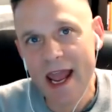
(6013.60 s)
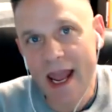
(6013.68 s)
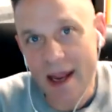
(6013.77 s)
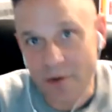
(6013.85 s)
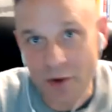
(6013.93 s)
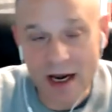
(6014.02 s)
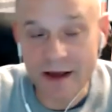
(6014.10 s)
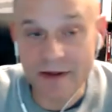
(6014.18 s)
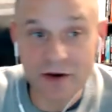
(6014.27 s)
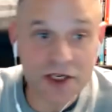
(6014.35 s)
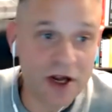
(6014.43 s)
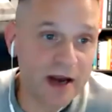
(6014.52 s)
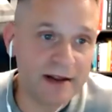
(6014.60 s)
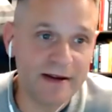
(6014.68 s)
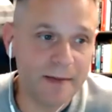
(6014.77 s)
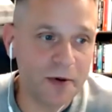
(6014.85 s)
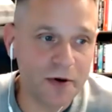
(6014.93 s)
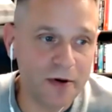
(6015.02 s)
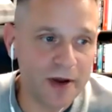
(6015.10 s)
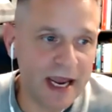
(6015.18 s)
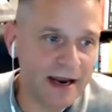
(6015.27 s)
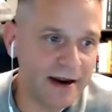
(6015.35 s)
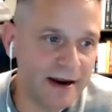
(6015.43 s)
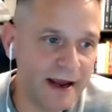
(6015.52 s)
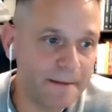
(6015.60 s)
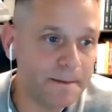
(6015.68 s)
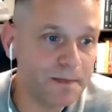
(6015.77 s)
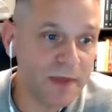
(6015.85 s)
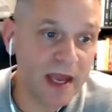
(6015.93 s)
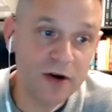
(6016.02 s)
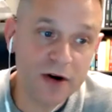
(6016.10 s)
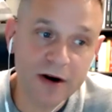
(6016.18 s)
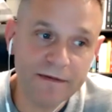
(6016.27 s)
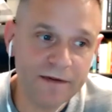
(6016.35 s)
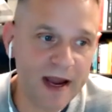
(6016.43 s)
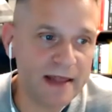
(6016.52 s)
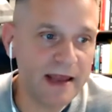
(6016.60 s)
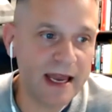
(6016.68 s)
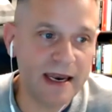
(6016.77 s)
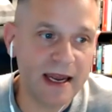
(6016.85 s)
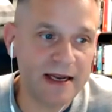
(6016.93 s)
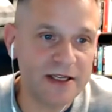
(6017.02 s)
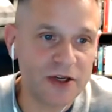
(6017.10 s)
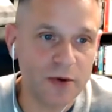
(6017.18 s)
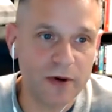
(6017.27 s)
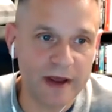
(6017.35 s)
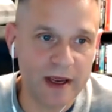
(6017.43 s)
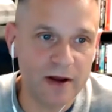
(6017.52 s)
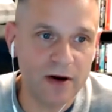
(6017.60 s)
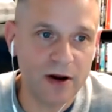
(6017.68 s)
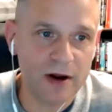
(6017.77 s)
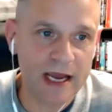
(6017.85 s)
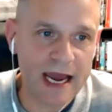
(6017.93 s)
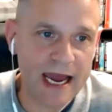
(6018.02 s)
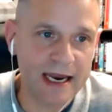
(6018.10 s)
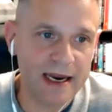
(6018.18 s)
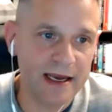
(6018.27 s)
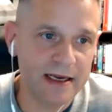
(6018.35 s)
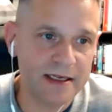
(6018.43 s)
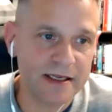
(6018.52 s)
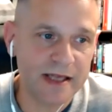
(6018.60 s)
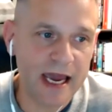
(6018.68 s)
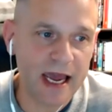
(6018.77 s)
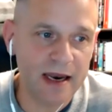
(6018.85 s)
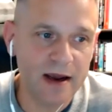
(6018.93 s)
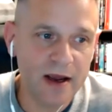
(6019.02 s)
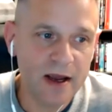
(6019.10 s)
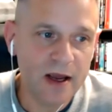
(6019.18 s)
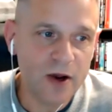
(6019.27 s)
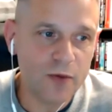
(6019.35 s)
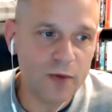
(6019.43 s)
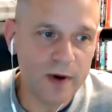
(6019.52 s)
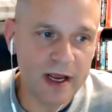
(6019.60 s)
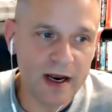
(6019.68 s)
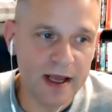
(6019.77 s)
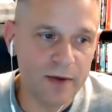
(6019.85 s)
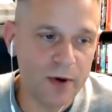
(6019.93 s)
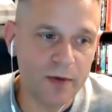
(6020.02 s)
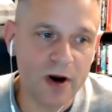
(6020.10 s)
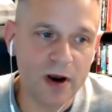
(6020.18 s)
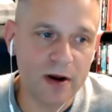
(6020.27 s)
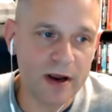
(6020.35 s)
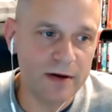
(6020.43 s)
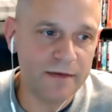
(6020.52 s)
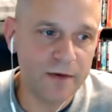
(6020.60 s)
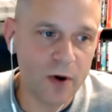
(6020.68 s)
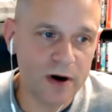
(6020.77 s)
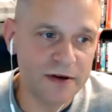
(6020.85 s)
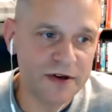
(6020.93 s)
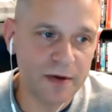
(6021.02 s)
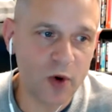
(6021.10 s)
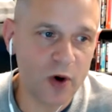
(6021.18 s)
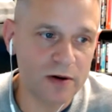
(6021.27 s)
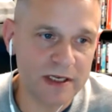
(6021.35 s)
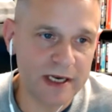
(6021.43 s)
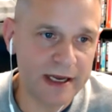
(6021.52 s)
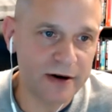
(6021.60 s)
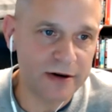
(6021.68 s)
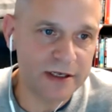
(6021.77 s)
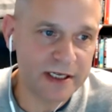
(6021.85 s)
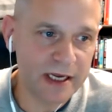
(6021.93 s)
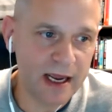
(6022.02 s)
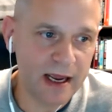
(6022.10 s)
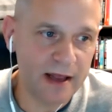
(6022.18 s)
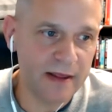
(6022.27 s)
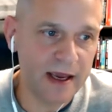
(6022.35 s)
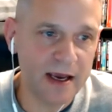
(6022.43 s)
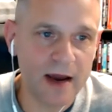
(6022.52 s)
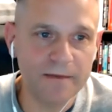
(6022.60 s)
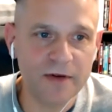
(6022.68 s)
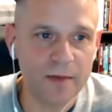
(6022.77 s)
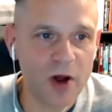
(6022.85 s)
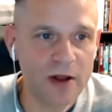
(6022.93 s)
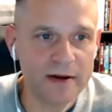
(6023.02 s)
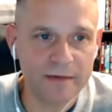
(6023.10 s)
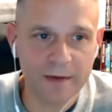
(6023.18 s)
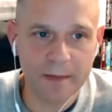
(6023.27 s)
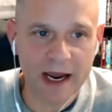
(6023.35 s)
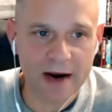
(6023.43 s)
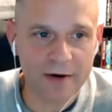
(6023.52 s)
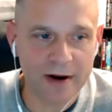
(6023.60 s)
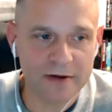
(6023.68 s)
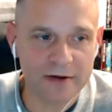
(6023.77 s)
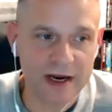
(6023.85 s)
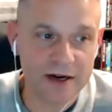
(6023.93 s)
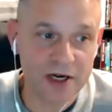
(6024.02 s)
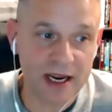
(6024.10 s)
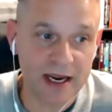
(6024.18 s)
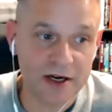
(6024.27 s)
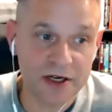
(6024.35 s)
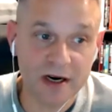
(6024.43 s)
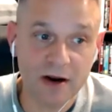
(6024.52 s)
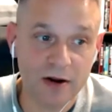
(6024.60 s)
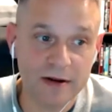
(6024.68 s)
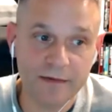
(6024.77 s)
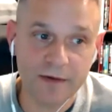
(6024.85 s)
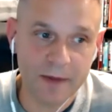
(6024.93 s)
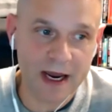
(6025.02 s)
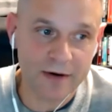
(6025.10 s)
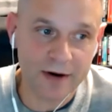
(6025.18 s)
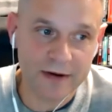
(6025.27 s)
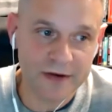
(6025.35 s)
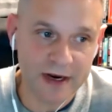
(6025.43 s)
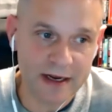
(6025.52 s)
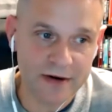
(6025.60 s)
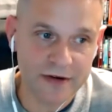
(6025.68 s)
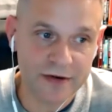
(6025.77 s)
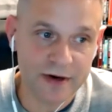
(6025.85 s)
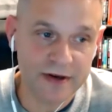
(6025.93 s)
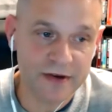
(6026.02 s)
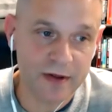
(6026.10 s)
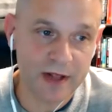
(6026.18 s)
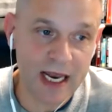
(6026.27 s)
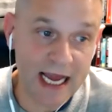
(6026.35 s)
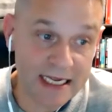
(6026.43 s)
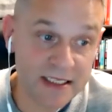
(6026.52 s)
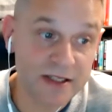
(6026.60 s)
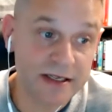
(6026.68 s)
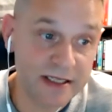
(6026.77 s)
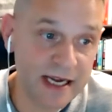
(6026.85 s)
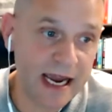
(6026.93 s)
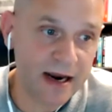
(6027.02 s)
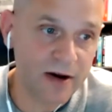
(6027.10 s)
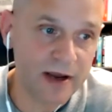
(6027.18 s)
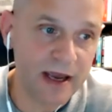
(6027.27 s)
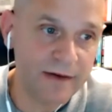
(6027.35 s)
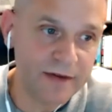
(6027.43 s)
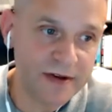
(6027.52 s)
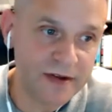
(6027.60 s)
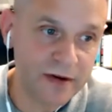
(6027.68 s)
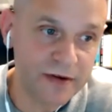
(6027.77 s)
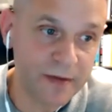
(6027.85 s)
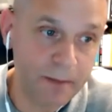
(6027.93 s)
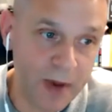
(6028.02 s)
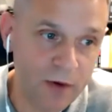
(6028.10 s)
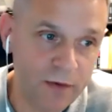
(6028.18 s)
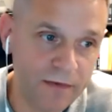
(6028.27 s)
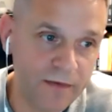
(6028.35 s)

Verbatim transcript: and really there's not a typical candidate and you're going to find that in any school that you look at is that really what we're looking for is tomorrow's leaders and they come from all different backgrounds in education all different backgrounds in industries so the last stat i'll give is there's about